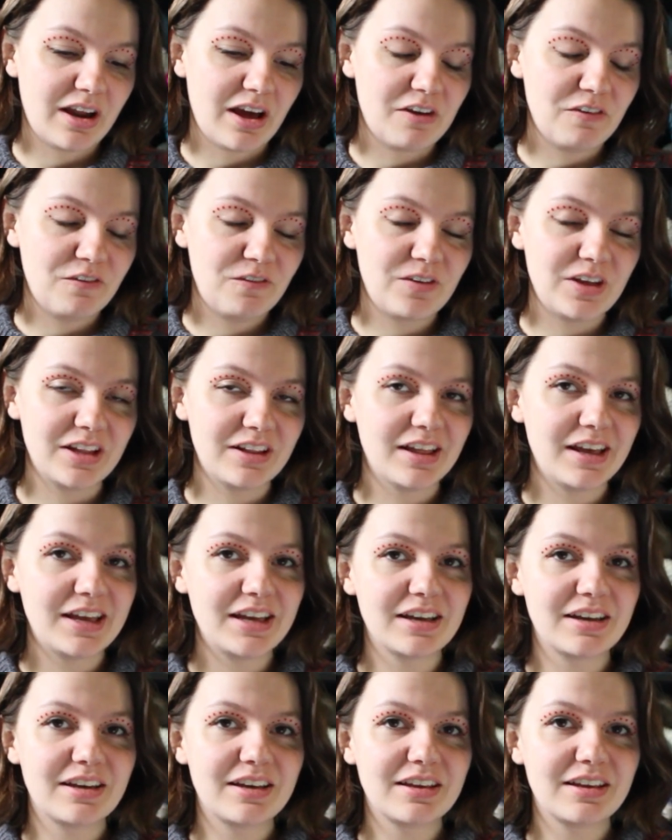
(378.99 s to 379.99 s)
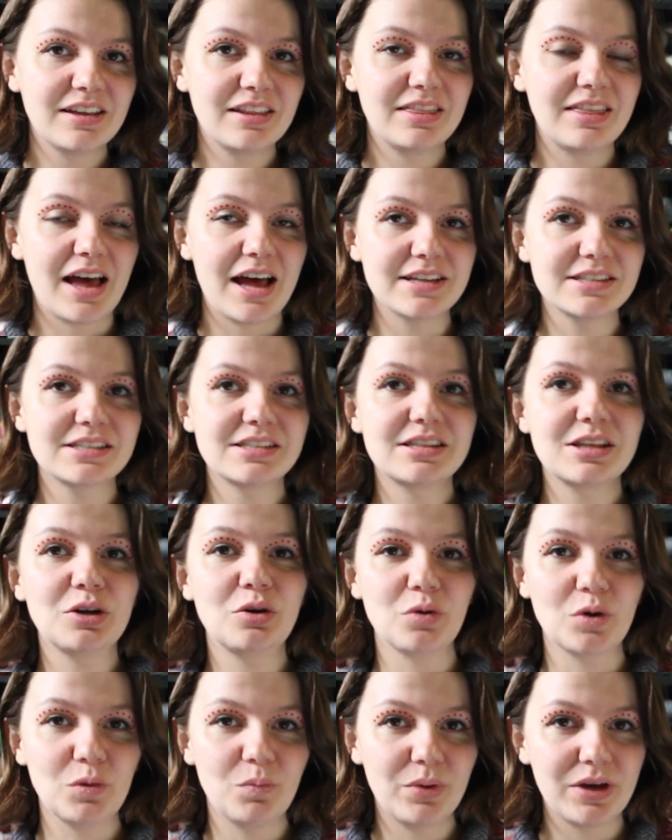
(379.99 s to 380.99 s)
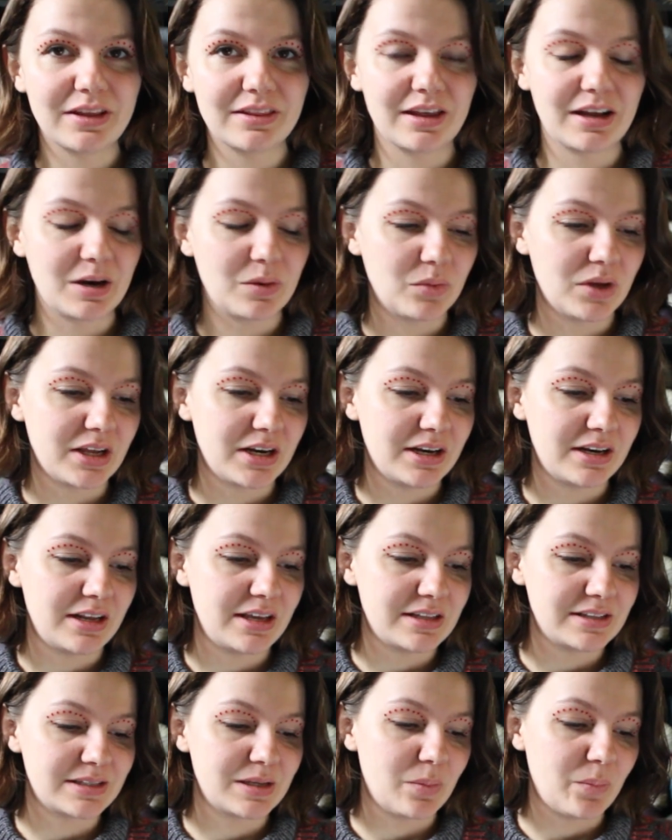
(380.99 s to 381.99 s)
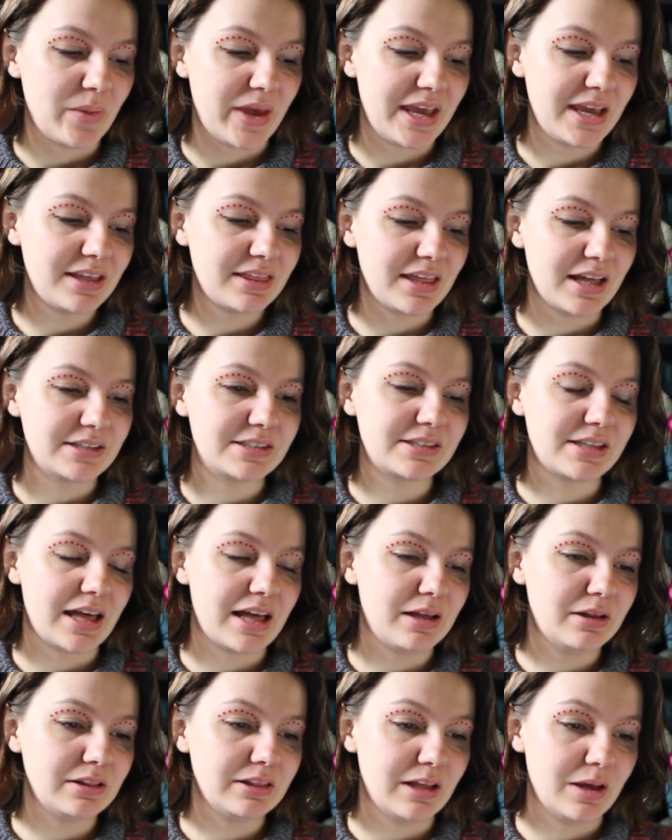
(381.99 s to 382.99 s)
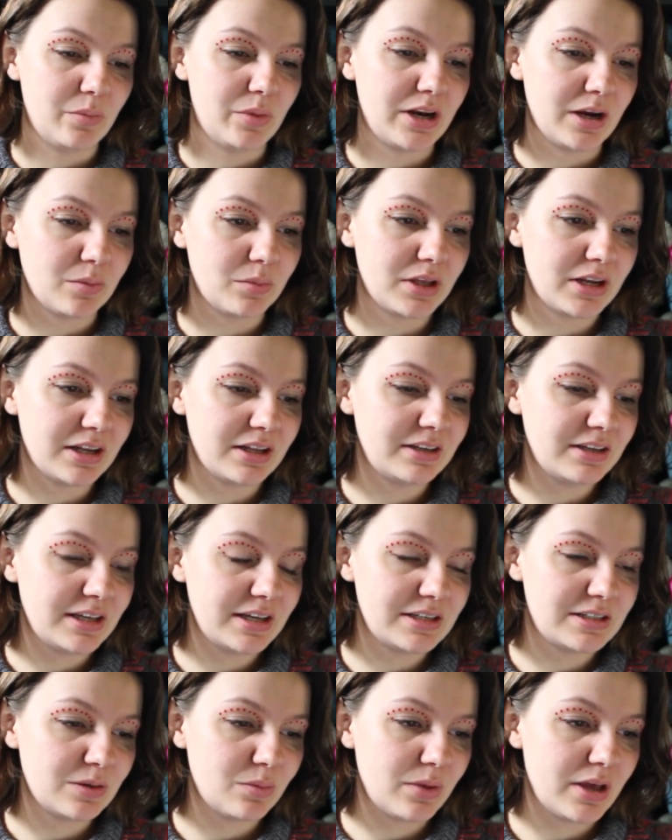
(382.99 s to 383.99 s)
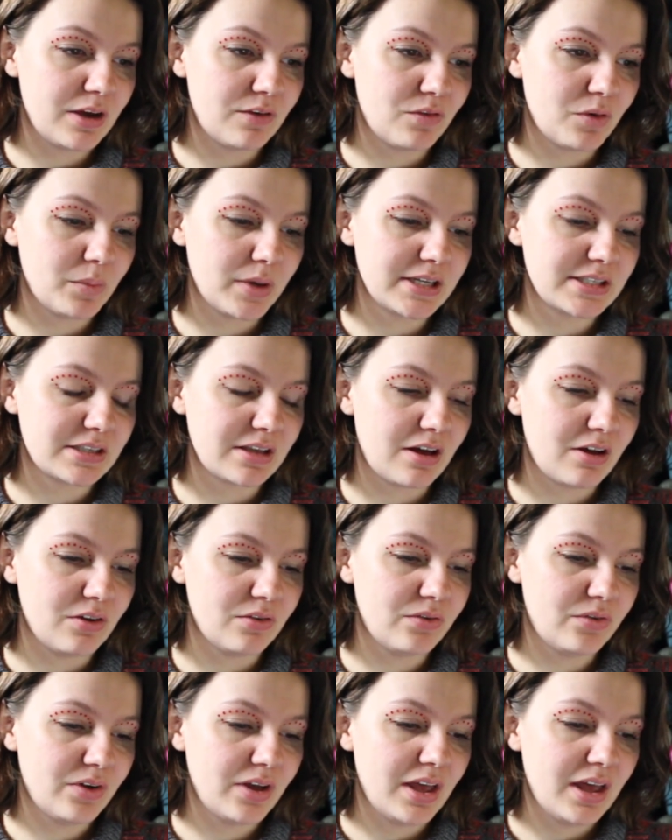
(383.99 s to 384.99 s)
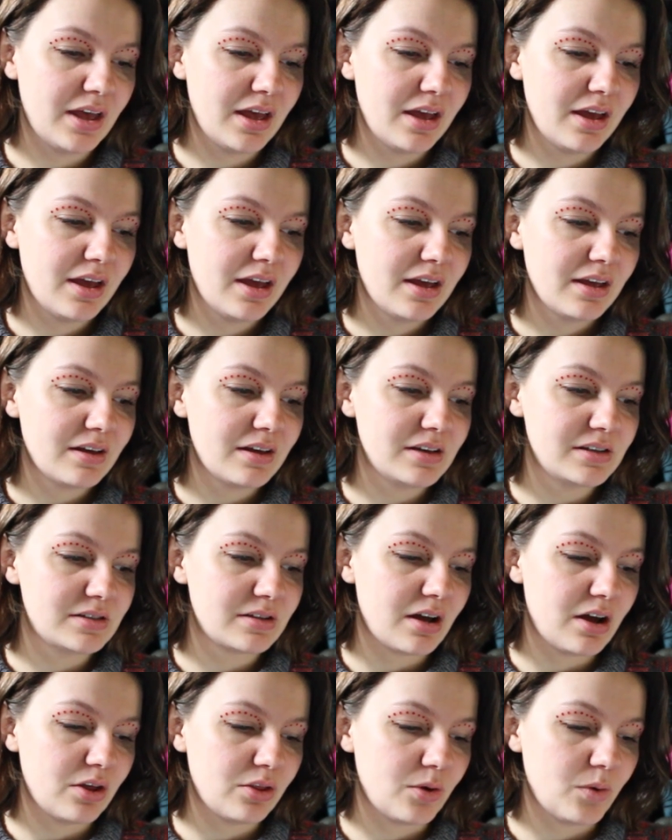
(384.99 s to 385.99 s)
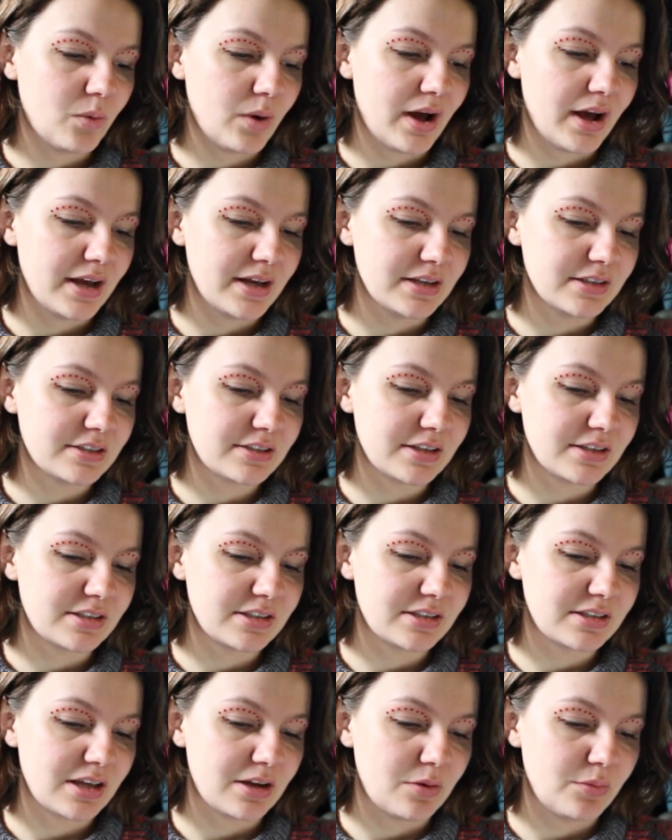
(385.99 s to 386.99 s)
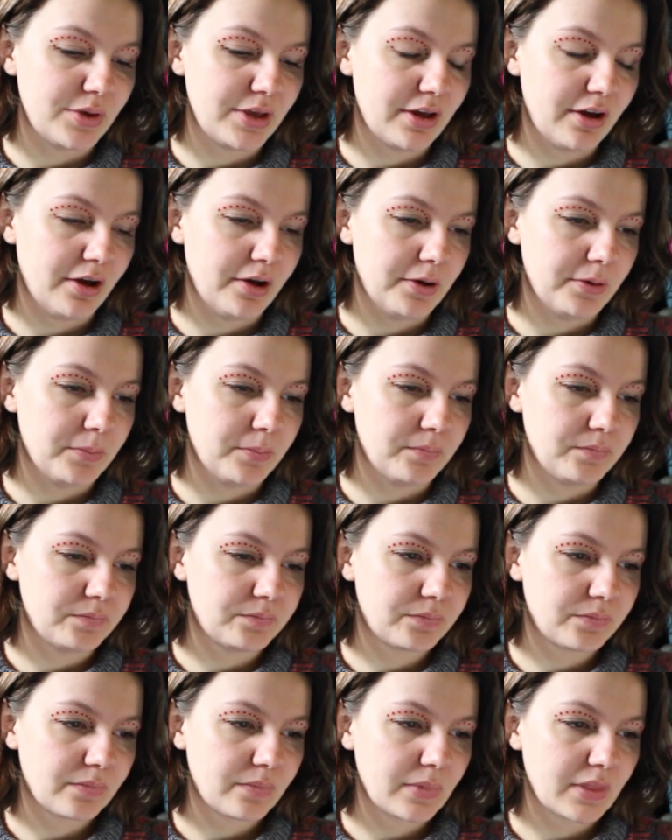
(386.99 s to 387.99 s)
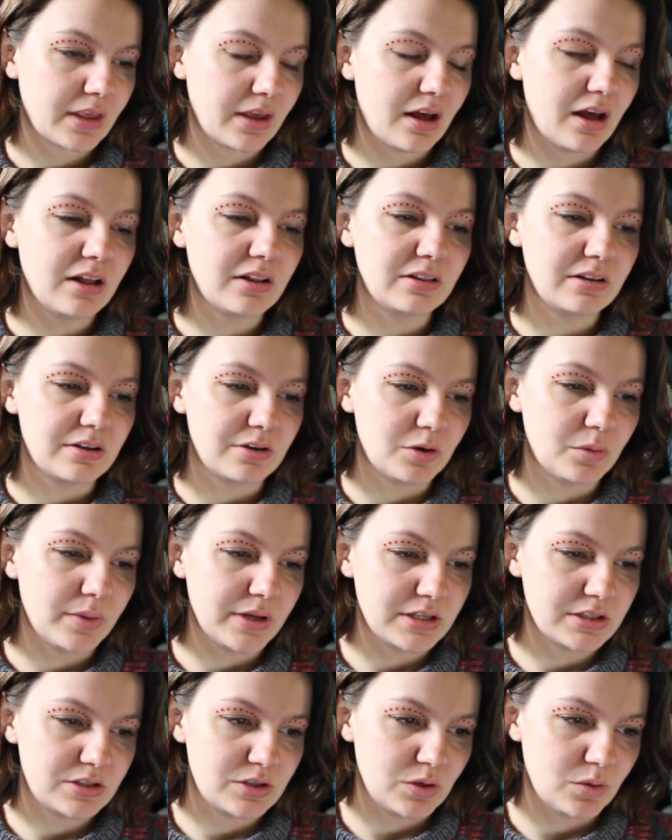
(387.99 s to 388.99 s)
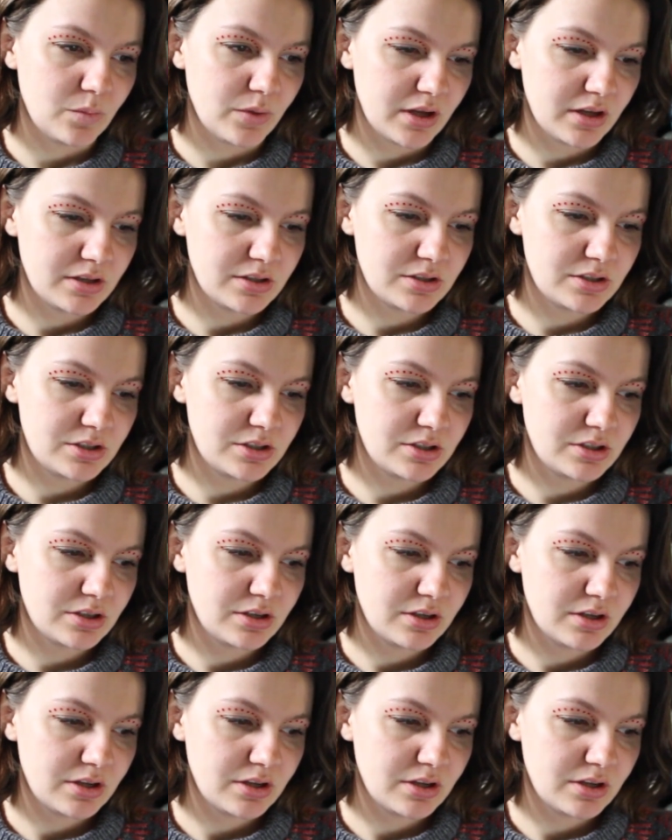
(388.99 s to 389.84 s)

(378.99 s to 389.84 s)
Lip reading: I feel like that's the grouping that I'm gonna need to make. That's that limit I'm gonna need to make for myself, because otherwise this is gonna become a little bit too much.